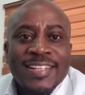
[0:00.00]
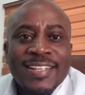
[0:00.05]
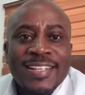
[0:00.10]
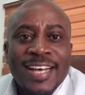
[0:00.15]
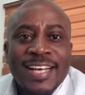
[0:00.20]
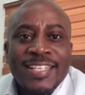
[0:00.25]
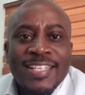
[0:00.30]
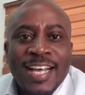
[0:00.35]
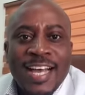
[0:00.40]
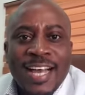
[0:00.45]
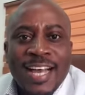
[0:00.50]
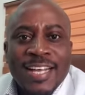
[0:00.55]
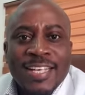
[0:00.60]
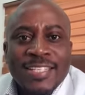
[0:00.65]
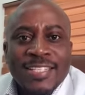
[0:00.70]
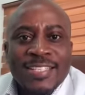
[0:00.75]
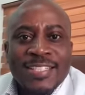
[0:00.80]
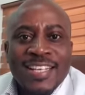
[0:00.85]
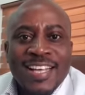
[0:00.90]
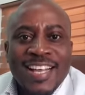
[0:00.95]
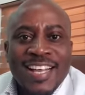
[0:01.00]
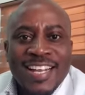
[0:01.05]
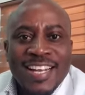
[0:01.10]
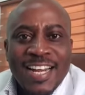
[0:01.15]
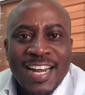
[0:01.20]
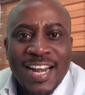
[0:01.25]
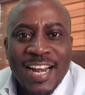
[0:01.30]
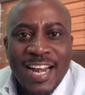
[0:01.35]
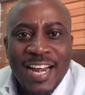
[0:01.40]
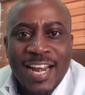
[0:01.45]
that has
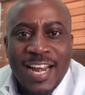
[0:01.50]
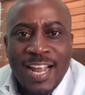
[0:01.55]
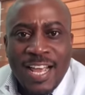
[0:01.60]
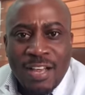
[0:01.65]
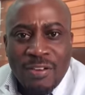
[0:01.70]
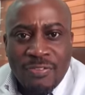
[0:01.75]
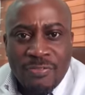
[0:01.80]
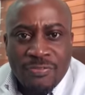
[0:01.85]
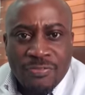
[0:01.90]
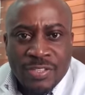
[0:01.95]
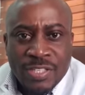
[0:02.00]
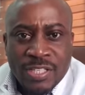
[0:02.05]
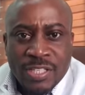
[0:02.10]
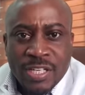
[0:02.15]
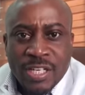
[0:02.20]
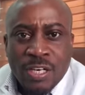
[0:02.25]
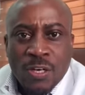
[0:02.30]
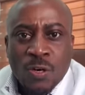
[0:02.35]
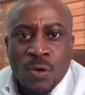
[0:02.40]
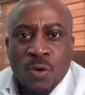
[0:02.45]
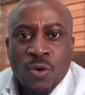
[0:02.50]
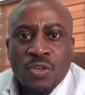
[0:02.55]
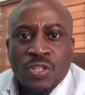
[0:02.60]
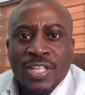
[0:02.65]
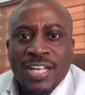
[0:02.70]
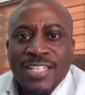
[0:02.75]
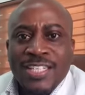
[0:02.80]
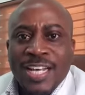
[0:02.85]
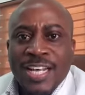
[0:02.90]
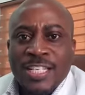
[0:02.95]
left or
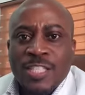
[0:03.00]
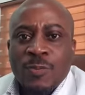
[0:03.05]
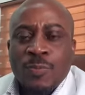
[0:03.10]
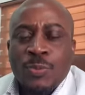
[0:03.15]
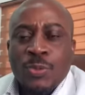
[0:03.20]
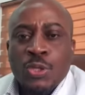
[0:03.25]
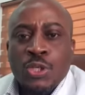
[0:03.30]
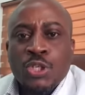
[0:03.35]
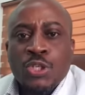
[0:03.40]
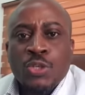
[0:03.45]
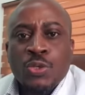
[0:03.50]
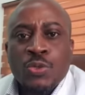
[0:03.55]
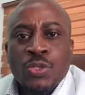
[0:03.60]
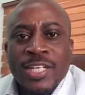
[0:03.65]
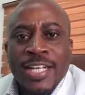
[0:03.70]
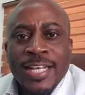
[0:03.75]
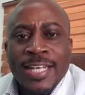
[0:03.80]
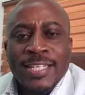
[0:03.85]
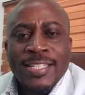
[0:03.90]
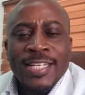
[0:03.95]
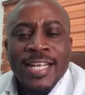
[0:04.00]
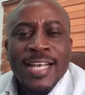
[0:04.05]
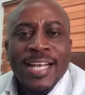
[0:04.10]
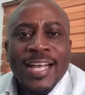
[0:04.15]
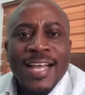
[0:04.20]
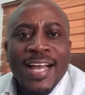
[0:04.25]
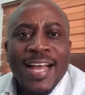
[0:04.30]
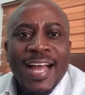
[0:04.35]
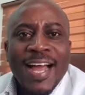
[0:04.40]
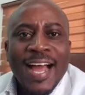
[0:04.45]
that has protruded
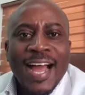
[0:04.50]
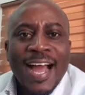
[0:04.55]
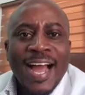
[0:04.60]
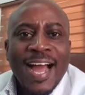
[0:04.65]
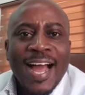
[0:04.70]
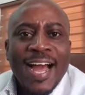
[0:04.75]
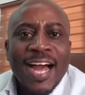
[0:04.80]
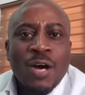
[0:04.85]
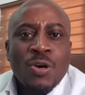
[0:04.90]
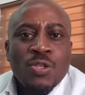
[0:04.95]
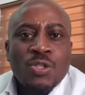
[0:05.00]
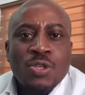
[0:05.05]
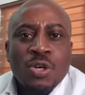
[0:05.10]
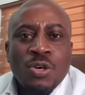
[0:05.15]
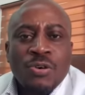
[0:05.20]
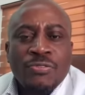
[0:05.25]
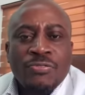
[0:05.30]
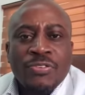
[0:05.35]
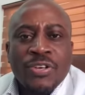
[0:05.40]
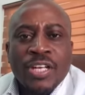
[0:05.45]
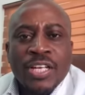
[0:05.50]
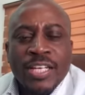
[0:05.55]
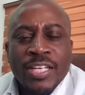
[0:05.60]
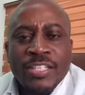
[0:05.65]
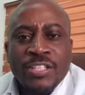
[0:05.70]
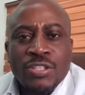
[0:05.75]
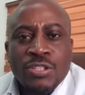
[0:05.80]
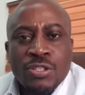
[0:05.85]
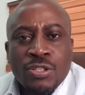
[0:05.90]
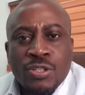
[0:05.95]
out of
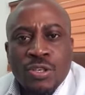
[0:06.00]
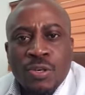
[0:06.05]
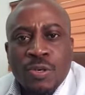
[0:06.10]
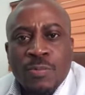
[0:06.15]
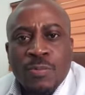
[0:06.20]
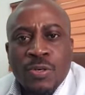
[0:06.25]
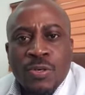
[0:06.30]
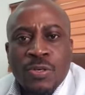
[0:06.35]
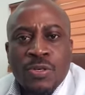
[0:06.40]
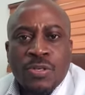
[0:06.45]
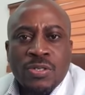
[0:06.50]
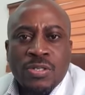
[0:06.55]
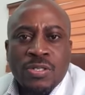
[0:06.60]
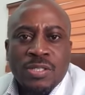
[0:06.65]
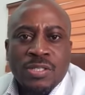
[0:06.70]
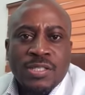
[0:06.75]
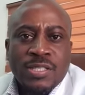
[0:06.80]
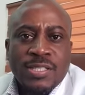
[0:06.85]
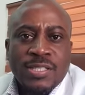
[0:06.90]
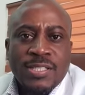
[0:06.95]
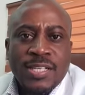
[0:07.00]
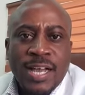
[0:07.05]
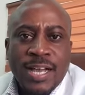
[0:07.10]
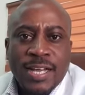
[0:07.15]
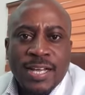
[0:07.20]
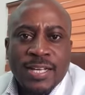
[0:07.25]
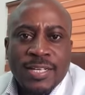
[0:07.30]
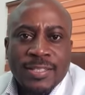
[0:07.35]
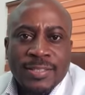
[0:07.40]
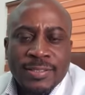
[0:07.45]
its normal
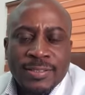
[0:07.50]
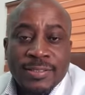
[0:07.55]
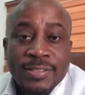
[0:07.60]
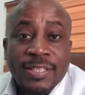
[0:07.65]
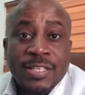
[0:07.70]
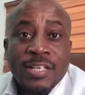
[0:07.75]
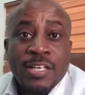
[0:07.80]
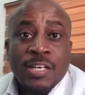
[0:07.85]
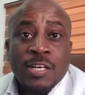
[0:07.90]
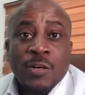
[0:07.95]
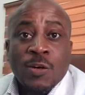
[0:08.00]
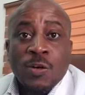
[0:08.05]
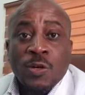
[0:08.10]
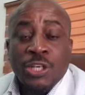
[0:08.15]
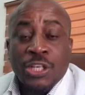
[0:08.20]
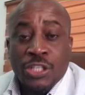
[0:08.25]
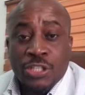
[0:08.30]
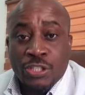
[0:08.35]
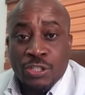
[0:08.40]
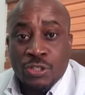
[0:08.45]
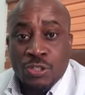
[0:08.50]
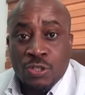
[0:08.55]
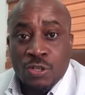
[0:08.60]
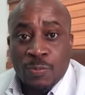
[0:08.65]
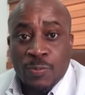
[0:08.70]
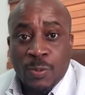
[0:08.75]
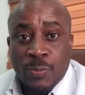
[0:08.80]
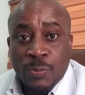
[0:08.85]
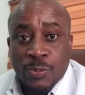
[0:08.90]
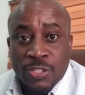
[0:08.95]
sac or its
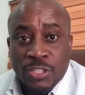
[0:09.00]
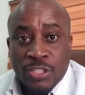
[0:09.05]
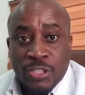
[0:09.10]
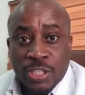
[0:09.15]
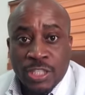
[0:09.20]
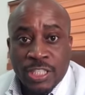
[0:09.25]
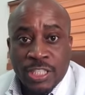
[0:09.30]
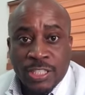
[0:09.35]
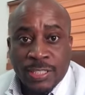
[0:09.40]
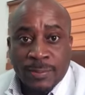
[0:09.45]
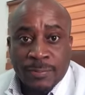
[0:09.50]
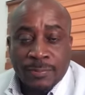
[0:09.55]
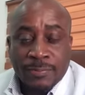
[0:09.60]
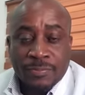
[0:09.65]
normal positioning.